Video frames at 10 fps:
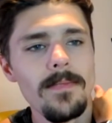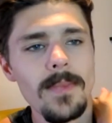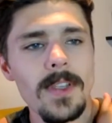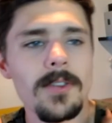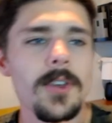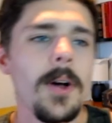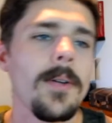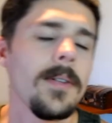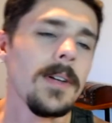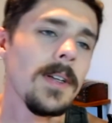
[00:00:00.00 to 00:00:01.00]

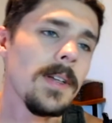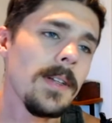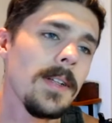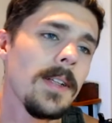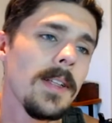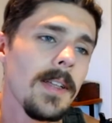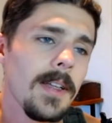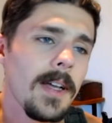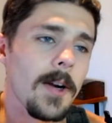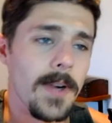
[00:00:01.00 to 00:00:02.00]
So
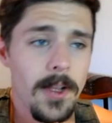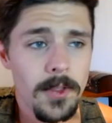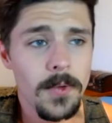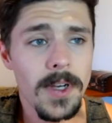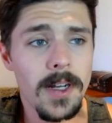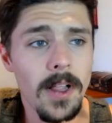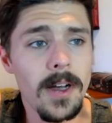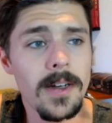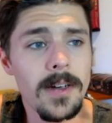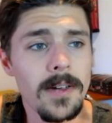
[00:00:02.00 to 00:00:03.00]
around 3
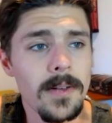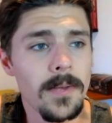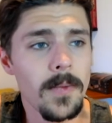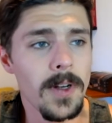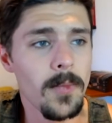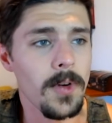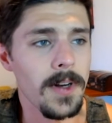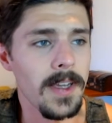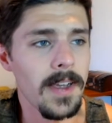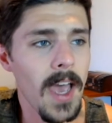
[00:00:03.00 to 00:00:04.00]
o'clock one
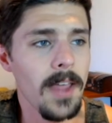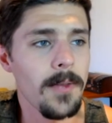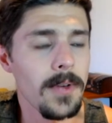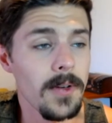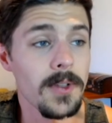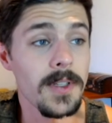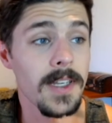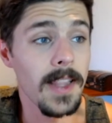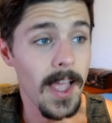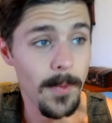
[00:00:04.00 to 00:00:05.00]
morning, Catherine goes
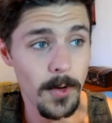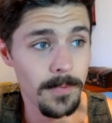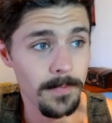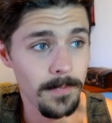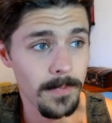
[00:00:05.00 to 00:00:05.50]
into labor.